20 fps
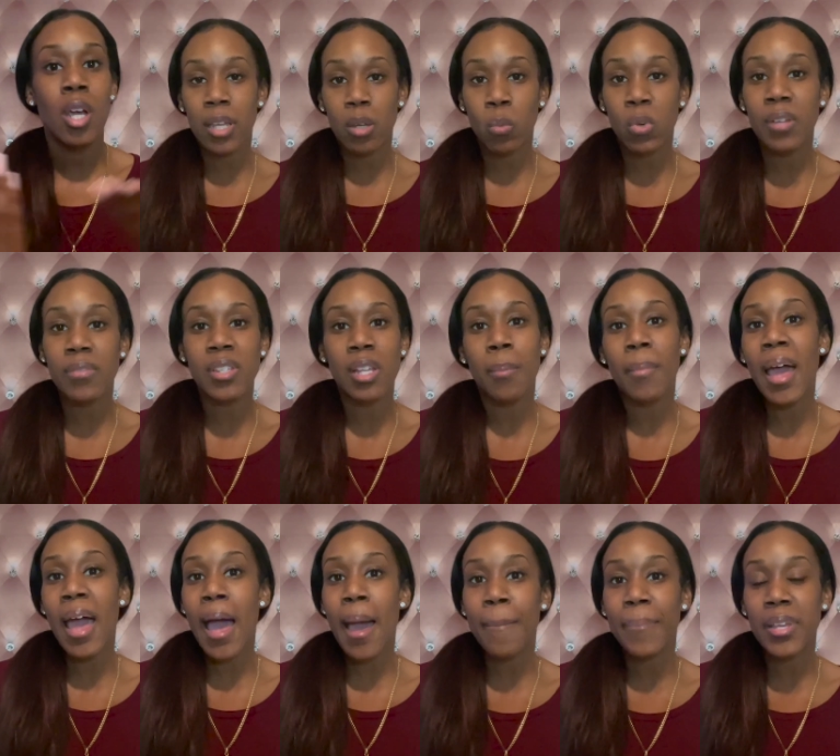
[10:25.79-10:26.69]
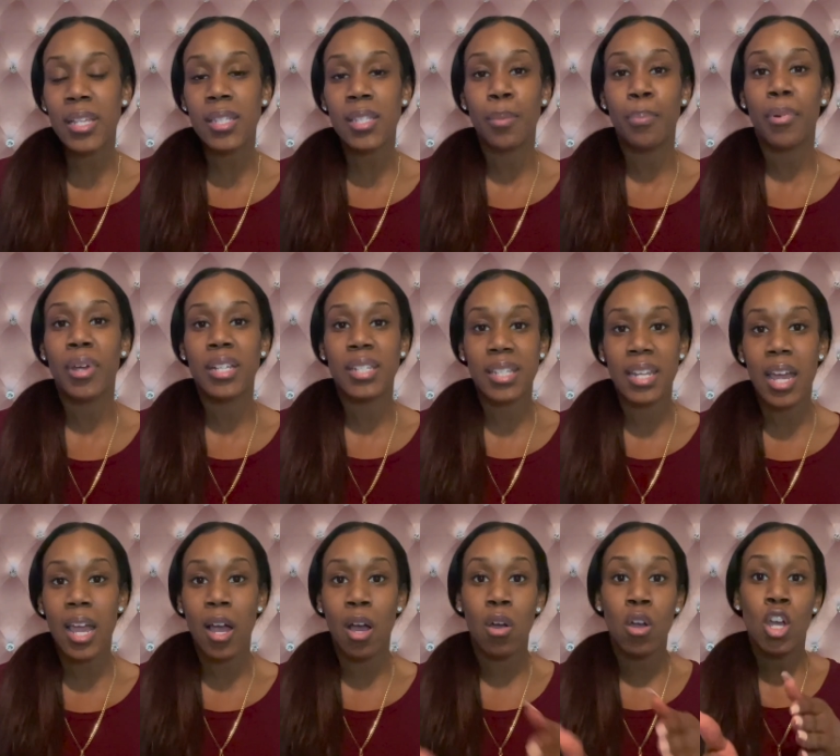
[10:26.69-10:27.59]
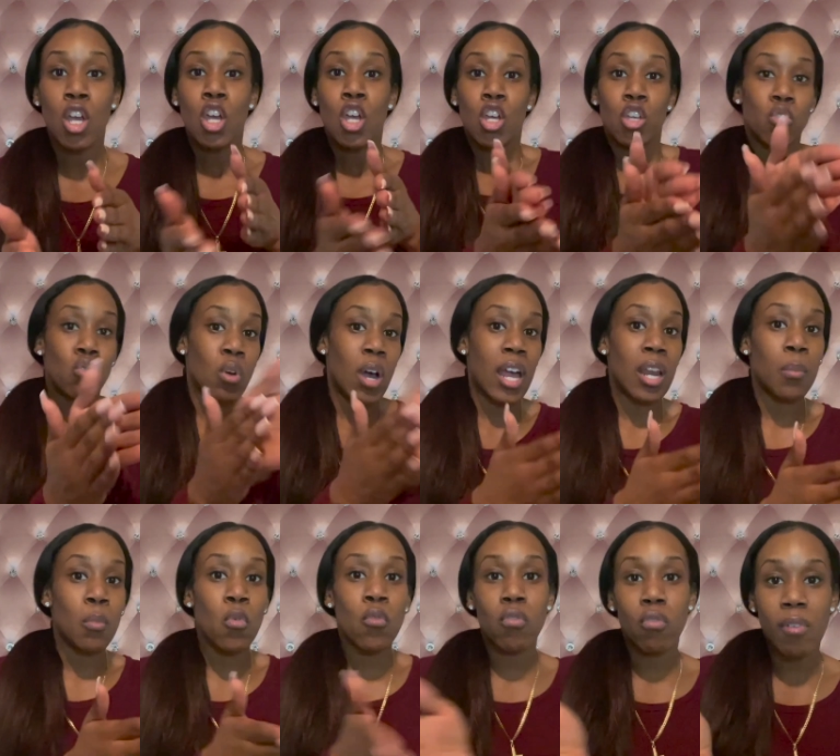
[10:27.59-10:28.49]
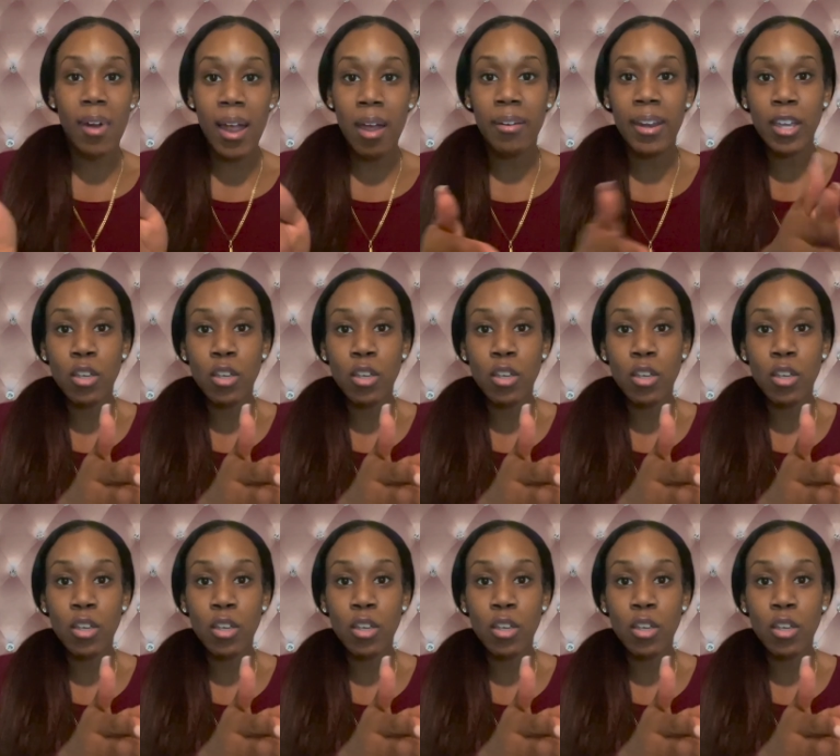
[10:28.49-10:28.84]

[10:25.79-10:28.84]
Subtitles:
What if something happens, it breaks down, you gotta move around,